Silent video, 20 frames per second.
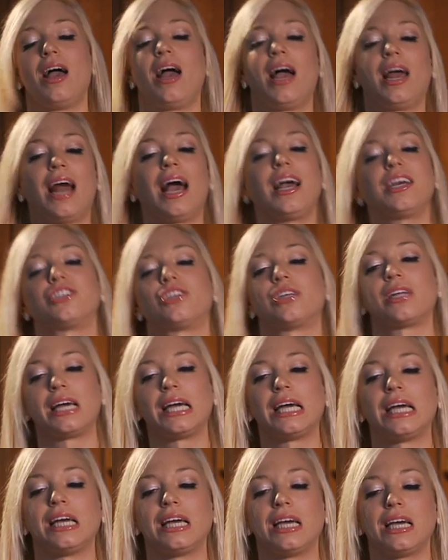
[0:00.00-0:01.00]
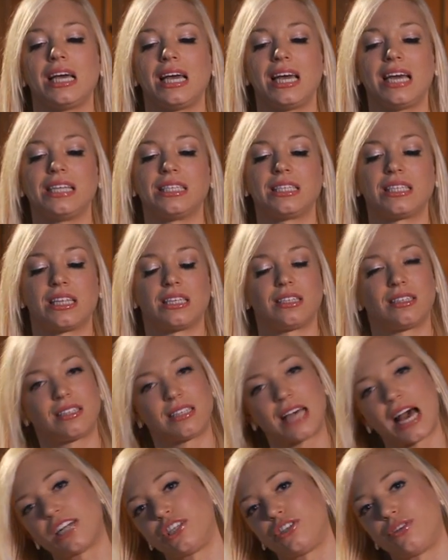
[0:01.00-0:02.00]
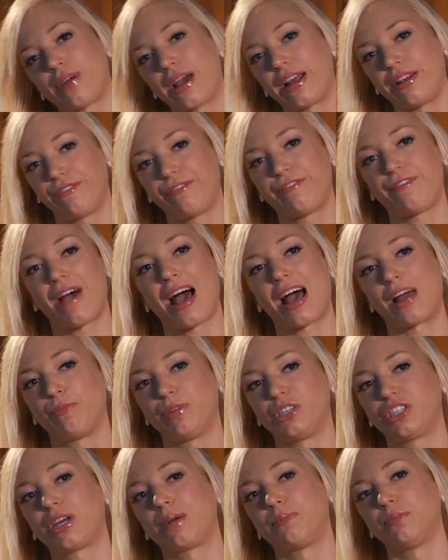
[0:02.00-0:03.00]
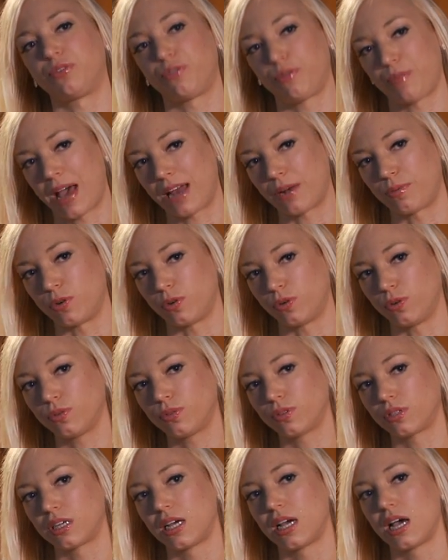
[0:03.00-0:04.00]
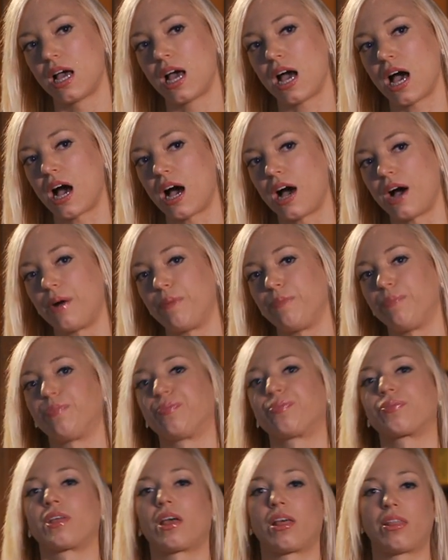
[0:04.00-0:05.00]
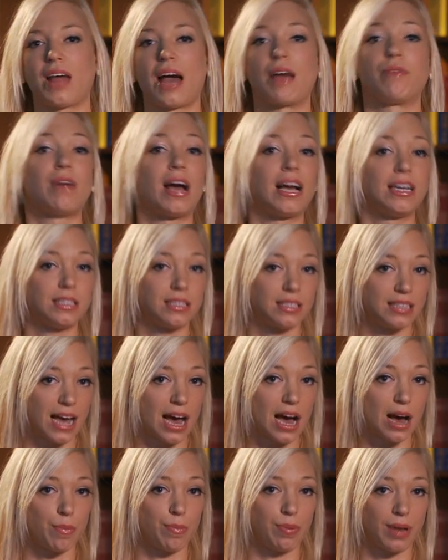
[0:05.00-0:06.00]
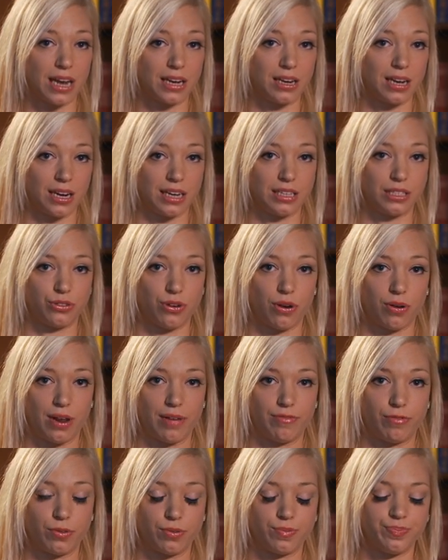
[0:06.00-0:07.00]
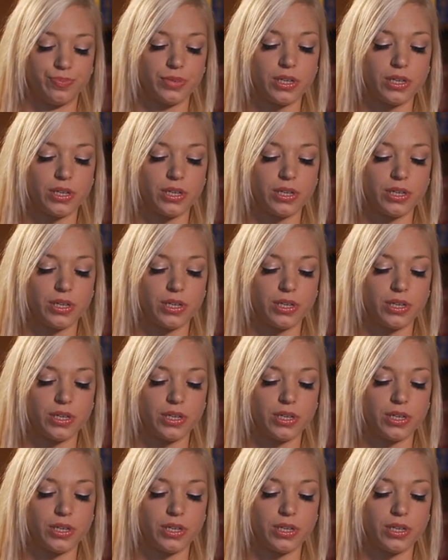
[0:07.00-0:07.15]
And actually, it's the saturated fat, which comes from animals, that raises our blood cholesterol level.